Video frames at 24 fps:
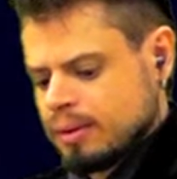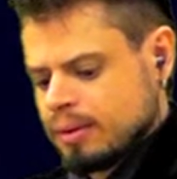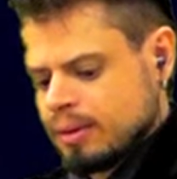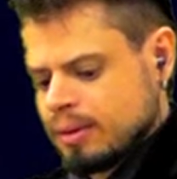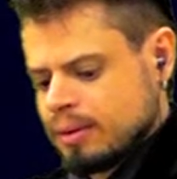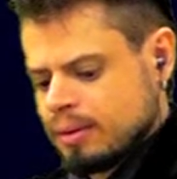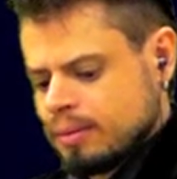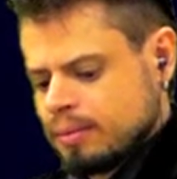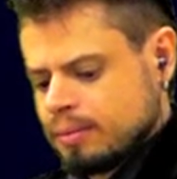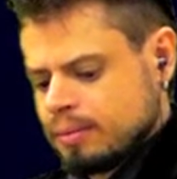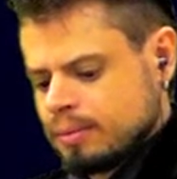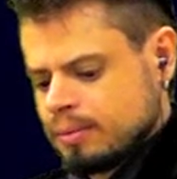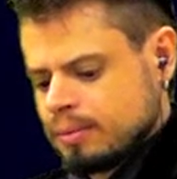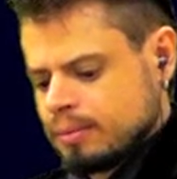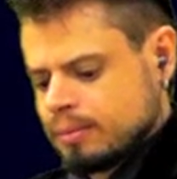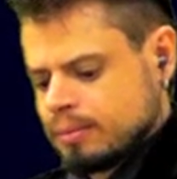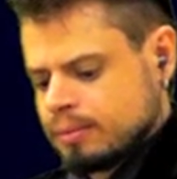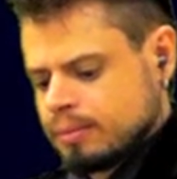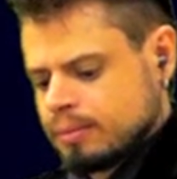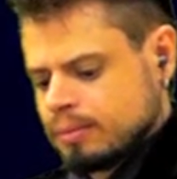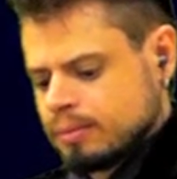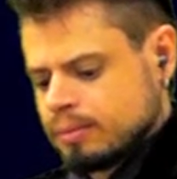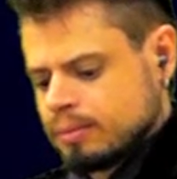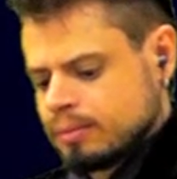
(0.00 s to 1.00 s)

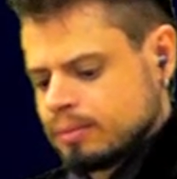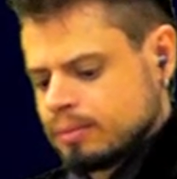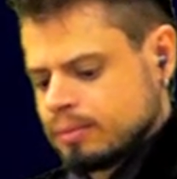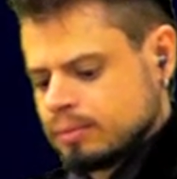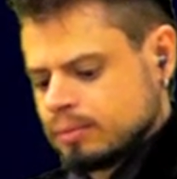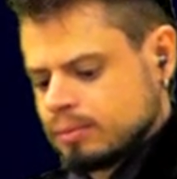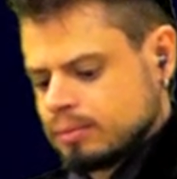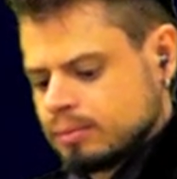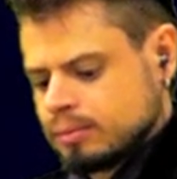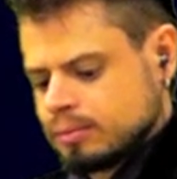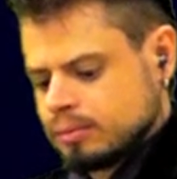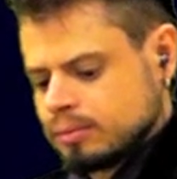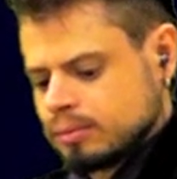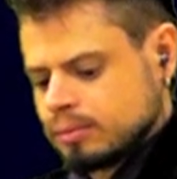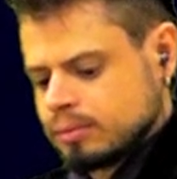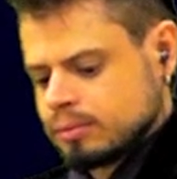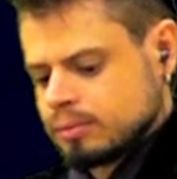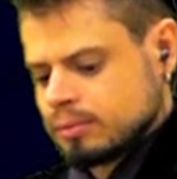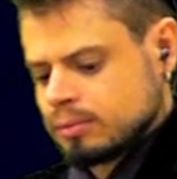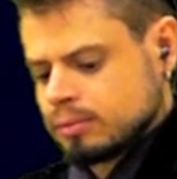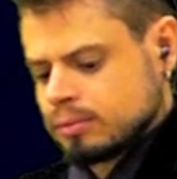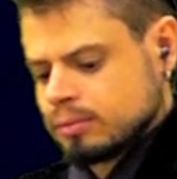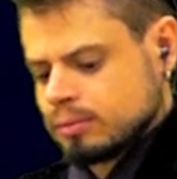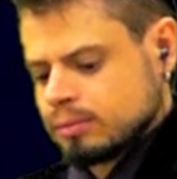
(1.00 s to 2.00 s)

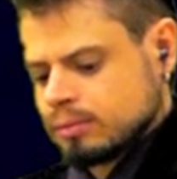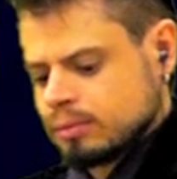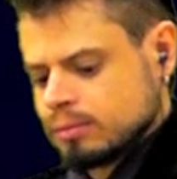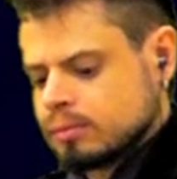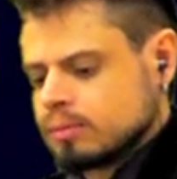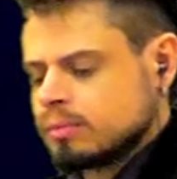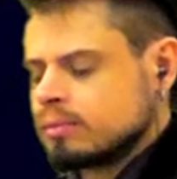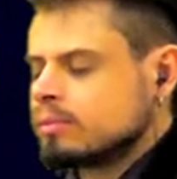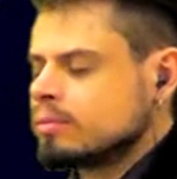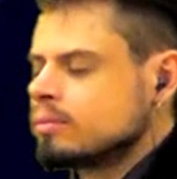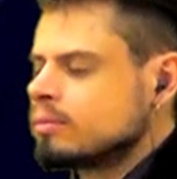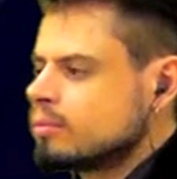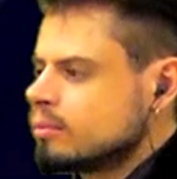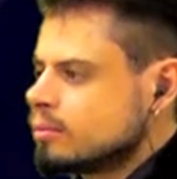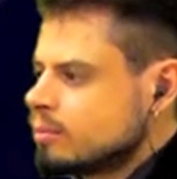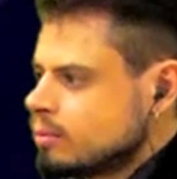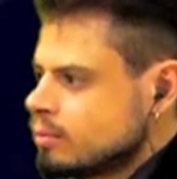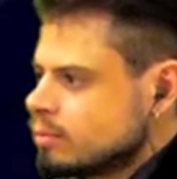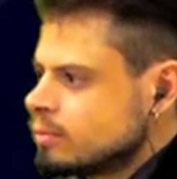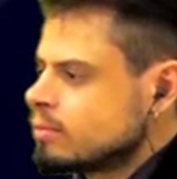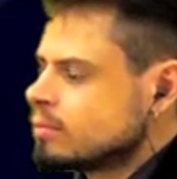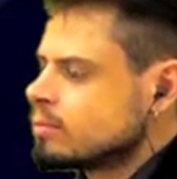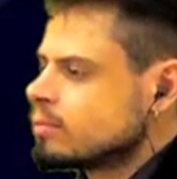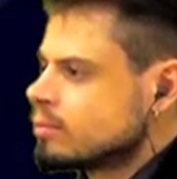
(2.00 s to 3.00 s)

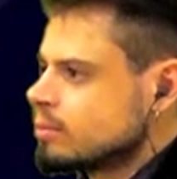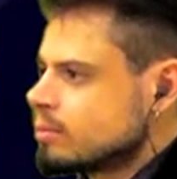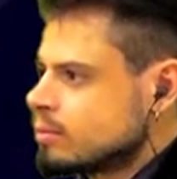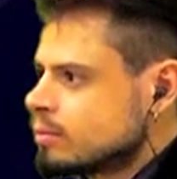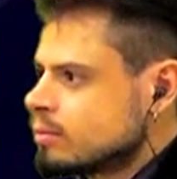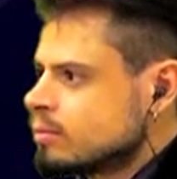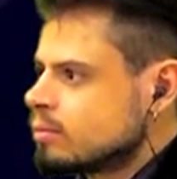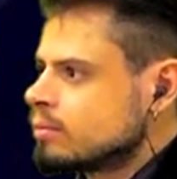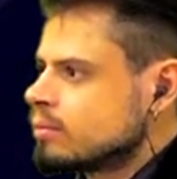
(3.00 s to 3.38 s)
No words are spoken by the person on screen.